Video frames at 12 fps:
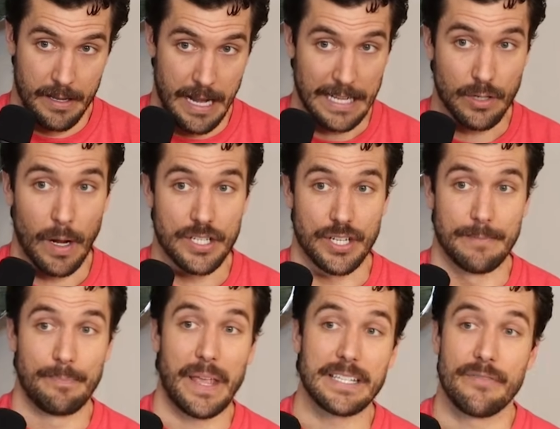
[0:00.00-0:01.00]
Next
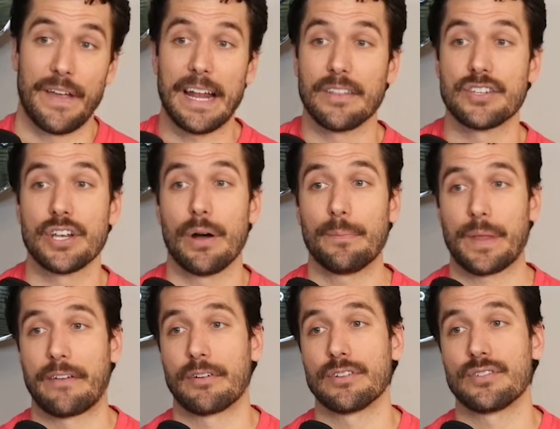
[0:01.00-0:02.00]
question. As a fan of the show,
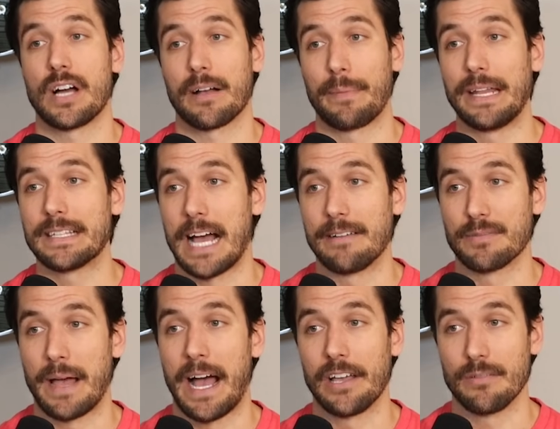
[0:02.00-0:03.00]
I've heard you talk many times
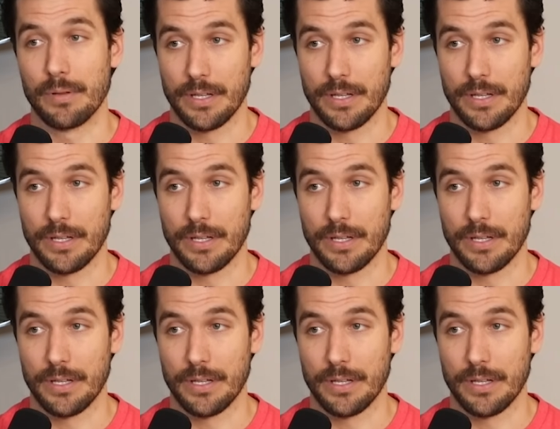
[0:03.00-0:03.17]
about how you